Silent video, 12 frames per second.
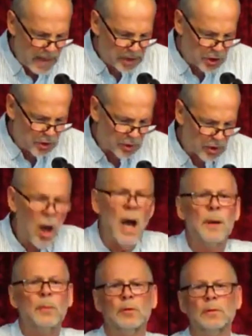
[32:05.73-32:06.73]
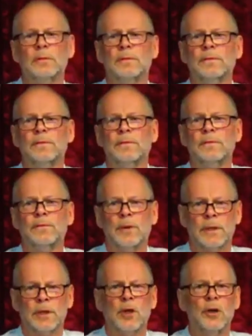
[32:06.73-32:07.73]
you liable for the
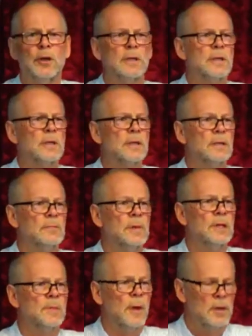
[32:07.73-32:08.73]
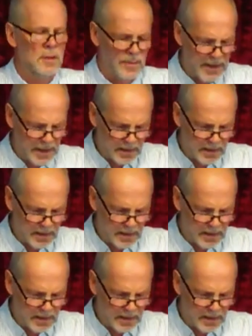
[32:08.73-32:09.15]
curse we spoke about.